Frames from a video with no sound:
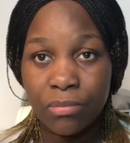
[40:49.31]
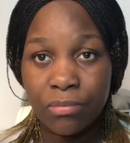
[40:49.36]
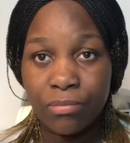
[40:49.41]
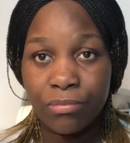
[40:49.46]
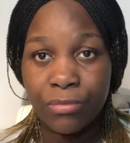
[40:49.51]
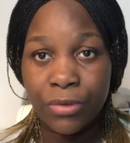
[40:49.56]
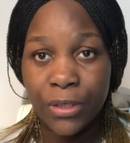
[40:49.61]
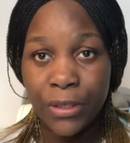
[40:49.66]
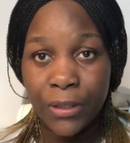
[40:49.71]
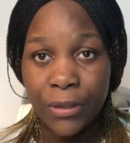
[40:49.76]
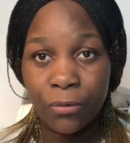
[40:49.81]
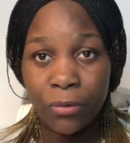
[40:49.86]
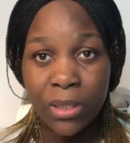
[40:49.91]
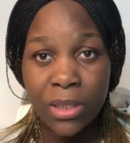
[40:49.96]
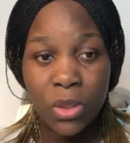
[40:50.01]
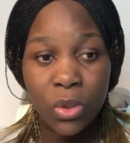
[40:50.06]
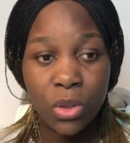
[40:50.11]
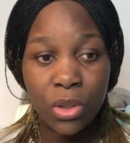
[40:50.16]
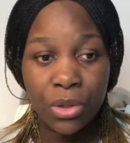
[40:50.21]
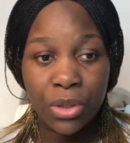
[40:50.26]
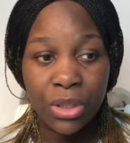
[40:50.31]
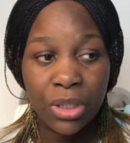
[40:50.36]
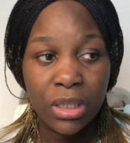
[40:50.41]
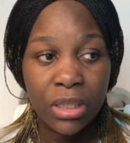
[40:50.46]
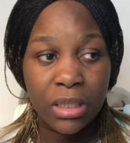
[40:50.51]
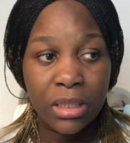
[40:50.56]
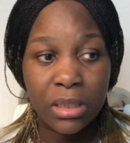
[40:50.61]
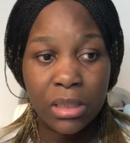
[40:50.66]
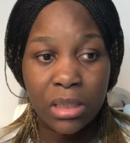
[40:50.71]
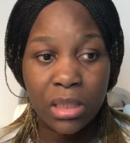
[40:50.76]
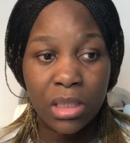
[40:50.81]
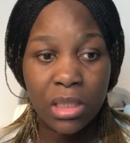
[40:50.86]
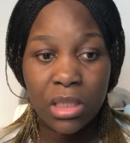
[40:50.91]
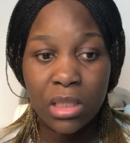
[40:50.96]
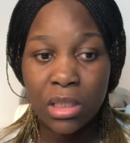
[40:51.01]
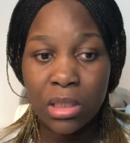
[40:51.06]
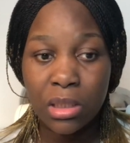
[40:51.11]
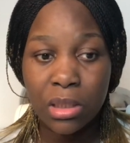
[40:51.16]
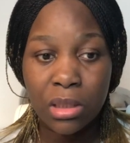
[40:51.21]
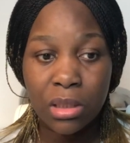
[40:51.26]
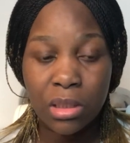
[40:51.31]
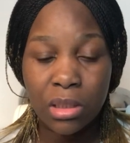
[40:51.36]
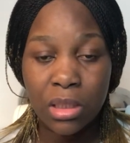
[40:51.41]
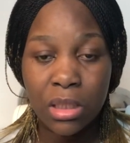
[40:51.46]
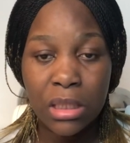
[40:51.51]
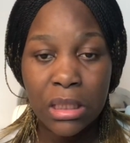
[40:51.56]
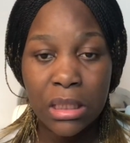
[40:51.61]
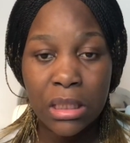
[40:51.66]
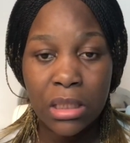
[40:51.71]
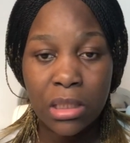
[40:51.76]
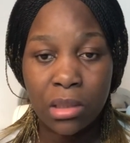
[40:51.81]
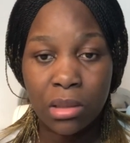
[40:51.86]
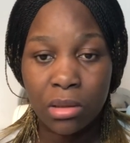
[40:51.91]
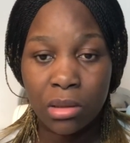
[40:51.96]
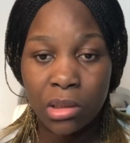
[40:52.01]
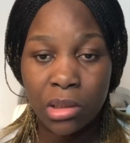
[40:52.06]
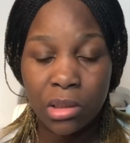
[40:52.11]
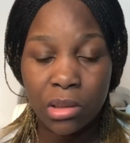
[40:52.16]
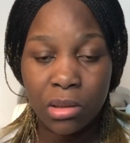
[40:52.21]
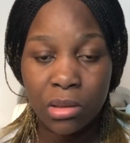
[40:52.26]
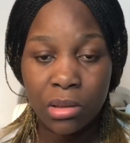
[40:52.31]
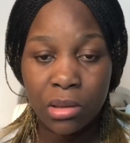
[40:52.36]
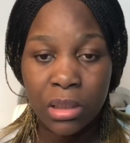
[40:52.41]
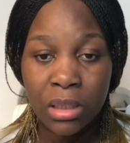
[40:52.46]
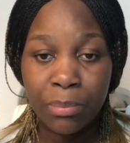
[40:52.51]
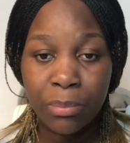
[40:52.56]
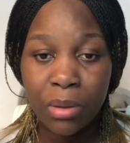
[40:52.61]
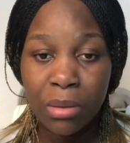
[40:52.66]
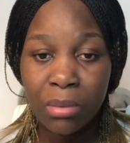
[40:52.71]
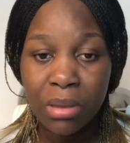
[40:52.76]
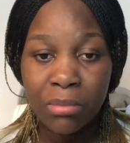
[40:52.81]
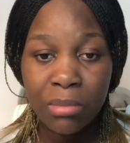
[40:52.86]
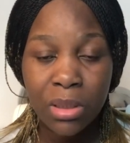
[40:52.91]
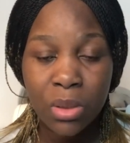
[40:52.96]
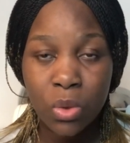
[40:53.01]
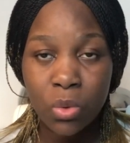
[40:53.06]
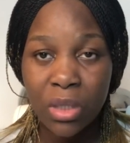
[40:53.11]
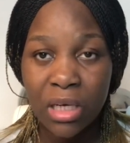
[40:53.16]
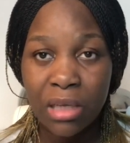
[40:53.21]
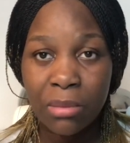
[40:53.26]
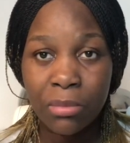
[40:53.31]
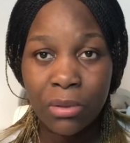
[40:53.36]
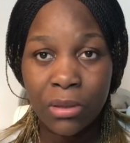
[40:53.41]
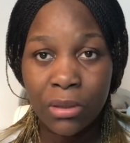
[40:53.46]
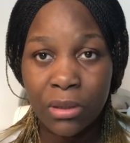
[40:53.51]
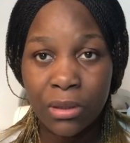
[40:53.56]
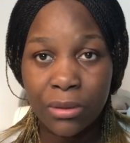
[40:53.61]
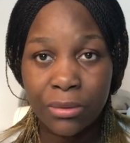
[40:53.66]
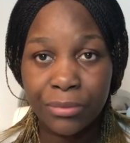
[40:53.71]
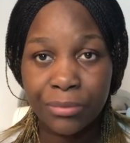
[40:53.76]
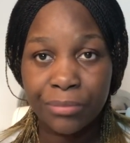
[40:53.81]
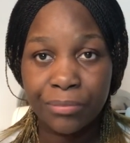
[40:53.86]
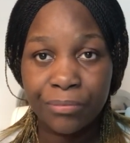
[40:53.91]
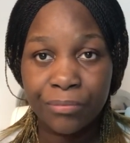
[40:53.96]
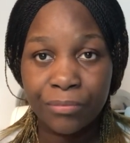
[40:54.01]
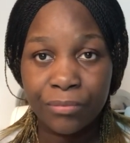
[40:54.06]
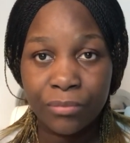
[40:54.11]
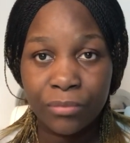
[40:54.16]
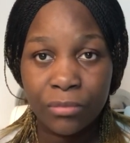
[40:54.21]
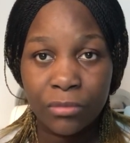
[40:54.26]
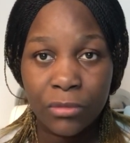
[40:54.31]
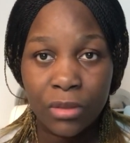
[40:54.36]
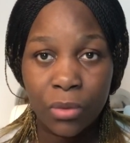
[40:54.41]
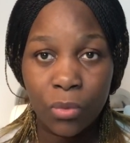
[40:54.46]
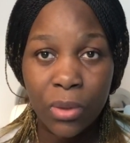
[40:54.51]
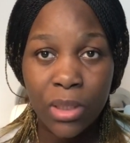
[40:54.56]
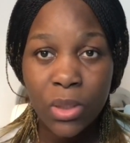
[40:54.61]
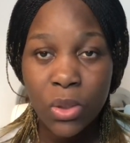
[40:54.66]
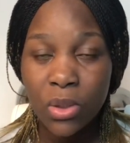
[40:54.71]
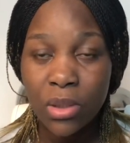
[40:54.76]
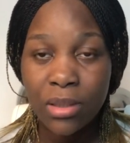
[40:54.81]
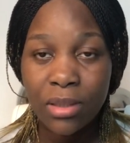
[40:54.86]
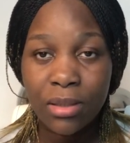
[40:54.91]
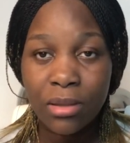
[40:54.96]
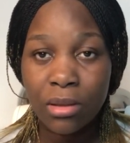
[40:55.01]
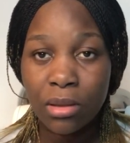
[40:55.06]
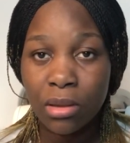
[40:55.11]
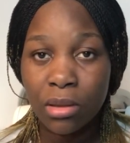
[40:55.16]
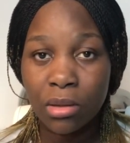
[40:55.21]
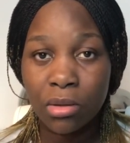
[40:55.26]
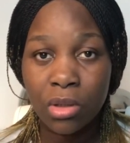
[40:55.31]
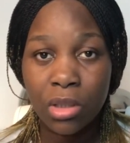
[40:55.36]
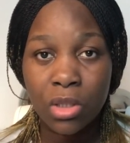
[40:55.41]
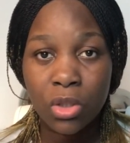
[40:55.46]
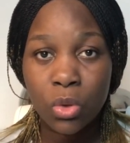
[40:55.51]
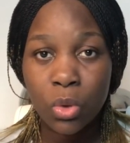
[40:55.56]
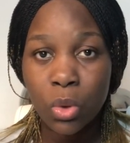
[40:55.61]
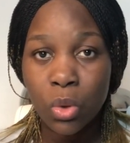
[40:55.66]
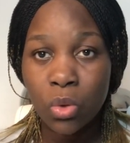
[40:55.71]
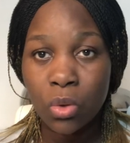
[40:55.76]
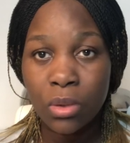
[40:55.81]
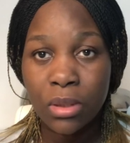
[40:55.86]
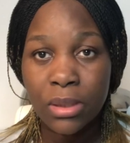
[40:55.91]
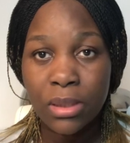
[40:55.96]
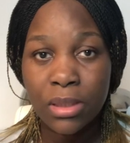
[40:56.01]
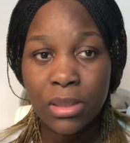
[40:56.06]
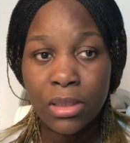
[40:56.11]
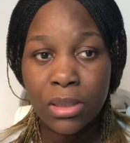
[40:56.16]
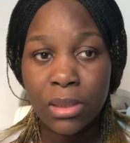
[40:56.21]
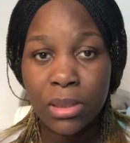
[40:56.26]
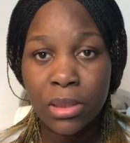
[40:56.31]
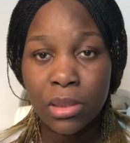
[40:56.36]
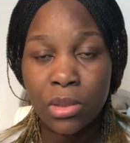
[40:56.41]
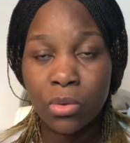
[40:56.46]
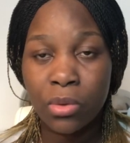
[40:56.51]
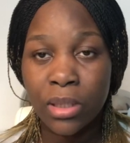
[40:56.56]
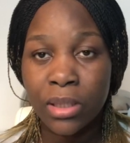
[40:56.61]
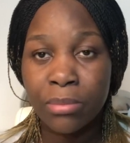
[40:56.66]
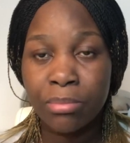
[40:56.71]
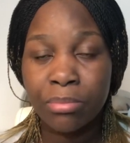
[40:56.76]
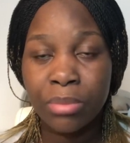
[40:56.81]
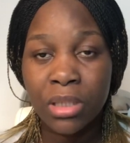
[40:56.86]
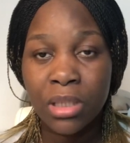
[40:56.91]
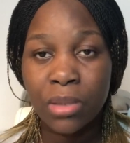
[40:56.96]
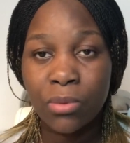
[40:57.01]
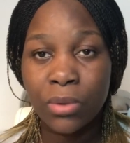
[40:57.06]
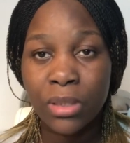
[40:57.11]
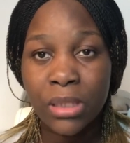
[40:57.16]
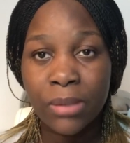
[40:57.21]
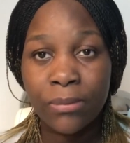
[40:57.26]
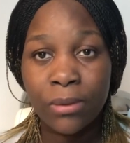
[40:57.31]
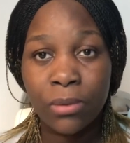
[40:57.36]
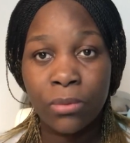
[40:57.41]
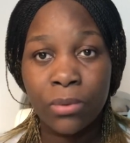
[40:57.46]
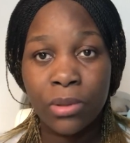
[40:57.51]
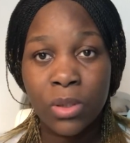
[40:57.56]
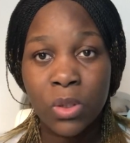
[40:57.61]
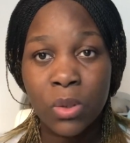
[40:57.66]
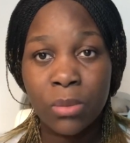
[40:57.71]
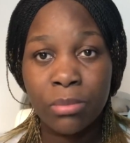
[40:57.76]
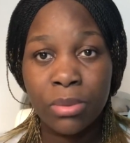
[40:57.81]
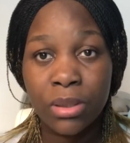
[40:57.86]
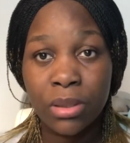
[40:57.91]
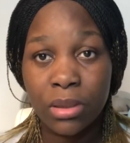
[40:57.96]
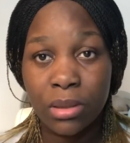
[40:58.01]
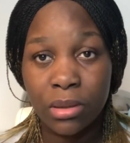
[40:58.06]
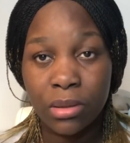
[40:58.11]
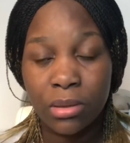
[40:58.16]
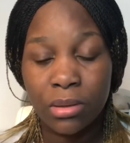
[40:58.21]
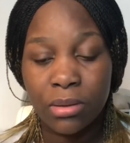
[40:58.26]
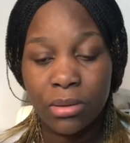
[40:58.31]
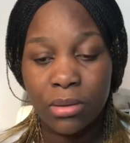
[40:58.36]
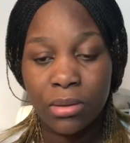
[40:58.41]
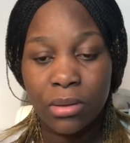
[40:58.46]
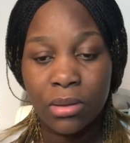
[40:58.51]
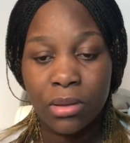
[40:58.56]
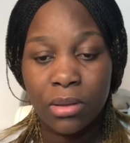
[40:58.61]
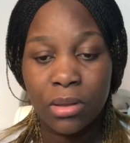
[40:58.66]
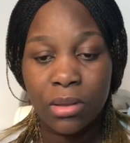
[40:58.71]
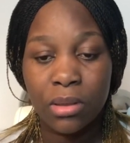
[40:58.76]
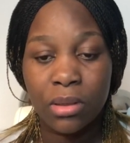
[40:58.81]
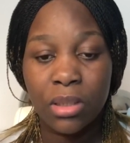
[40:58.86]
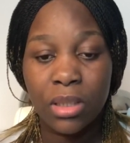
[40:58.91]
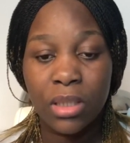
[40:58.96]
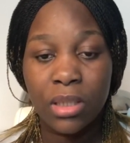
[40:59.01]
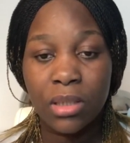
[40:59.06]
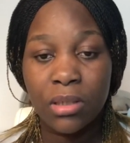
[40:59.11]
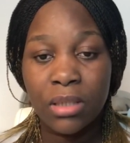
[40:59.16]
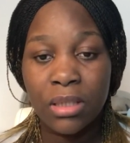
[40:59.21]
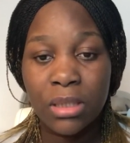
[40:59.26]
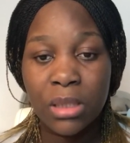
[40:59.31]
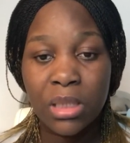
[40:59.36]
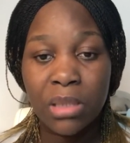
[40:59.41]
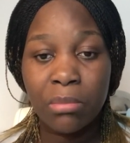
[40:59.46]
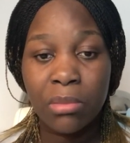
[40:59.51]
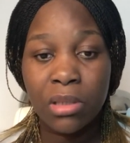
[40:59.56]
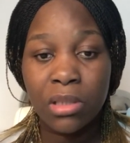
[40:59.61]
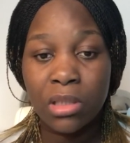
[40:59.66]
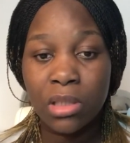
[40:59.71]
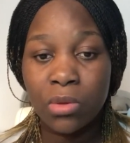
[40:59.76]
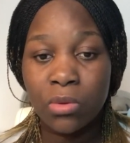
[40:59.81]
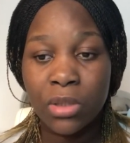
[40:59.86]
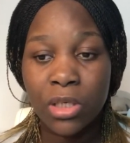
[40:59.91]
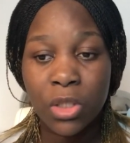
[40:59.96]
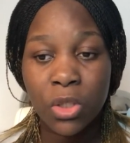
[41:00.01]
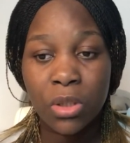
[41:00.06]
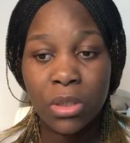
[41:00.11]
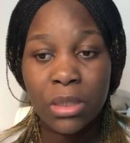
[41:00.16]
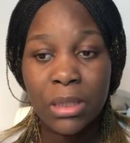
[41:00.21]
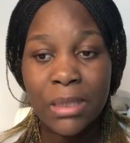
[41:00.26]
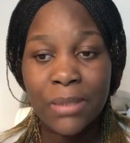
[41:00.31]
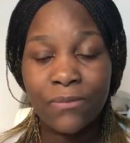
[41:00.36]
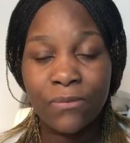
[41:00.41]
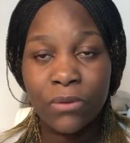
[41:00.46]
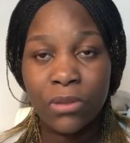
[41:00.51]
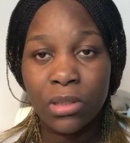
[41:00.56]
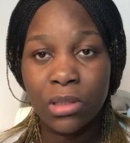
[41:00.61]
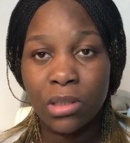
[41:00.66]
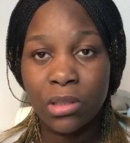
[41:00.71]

Yeah, once you're here, studying is easy. The problem is to come here. Once you're here, going to school is easy. You can be whatever you want to be. Yeah, in Germany, education is free.